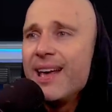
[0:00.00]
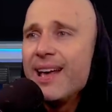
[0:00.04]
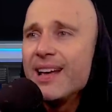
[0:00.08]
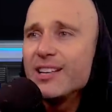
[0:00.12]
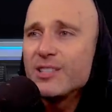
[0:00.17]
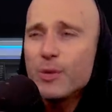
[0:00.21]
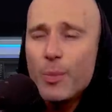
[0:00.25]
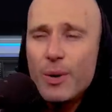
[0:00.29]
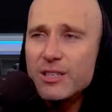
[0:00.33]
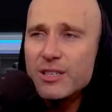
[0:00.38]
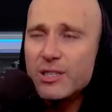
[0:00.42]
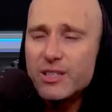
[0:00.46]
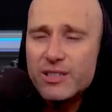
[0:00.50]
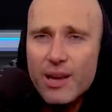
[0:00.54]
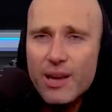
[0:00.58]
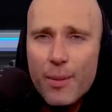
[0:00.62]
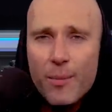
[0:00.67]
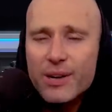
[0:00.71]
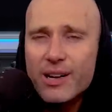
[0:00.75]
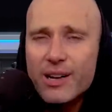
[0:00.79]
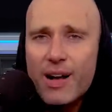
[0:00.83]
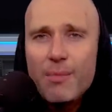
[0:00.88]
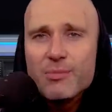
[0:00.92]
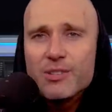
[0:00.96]
So when
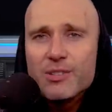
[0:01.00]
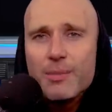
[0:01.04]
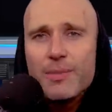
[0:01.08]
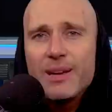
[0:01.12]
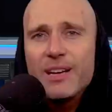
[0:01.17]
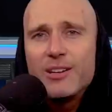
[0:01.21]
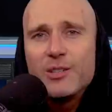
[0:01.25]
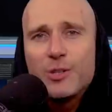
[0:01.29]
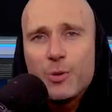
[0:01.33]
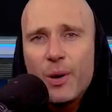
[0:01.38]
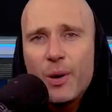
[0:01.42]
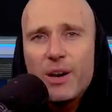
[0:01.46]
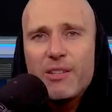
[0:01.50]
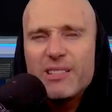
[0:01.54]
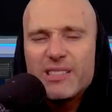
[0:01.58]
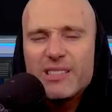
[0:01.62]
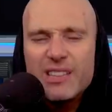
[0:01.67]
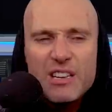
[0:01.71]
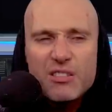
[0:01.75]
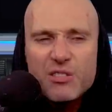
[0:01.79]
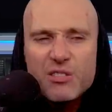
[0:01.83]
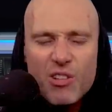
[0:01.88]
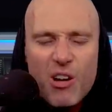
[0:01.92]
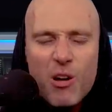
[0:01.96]
someone comes at me on Twitter and
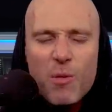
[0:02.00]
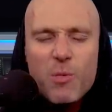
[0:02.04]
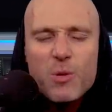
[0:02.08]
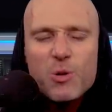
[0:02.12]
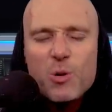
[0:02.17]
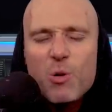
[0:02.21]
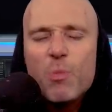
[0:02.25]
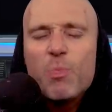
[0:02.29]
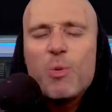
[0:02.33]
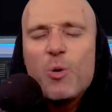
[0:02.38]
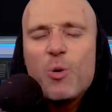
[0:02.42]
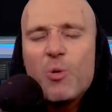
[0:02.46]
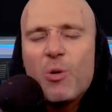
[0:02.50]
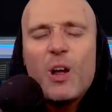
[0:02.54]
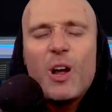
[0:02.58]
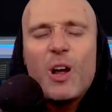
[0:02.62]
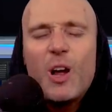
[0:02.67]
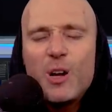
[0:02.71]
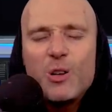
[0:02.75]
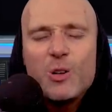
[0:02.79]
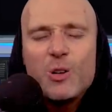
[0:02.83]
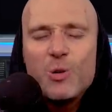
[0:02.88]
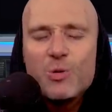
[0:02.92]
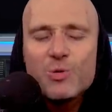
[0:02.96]
says, Simon, you're bored, I
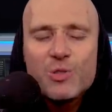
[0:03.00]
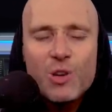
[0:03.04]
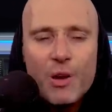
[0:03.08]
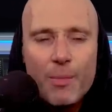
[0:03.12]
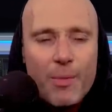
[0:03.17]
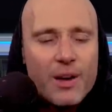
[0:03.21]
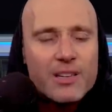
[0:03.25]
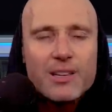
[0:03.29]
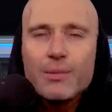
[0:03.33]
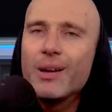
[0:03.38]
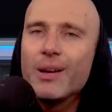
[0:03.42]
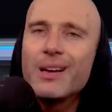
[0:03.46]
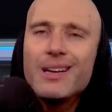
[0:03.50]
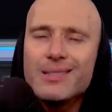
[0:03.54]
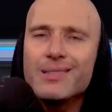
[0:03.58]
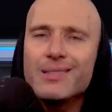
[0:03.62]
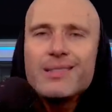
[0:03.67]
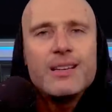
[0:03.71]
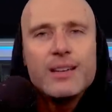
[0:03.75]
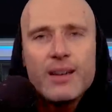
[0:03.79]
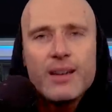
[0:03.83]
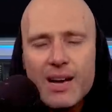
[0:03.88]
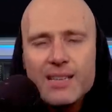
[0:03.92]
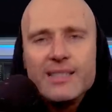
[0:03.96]
hate you so much, I'm like, isn't
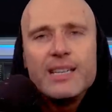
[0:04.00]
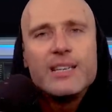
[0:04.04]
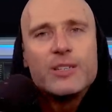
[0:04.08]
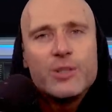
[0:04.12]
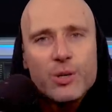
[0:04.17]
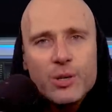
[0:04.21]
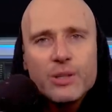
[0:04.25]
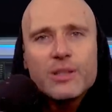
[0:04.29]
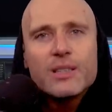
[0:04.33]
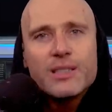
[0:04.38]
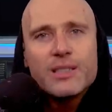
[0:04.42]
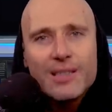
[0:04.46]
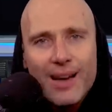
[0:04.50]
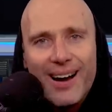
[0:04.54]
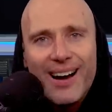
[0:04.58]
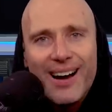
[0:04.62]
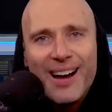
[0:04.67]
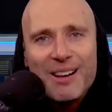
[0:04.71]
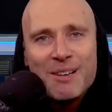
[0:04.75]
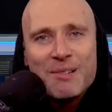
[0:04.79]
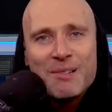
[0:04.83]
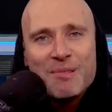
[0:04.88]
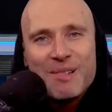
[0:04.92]
it nice? He took the time.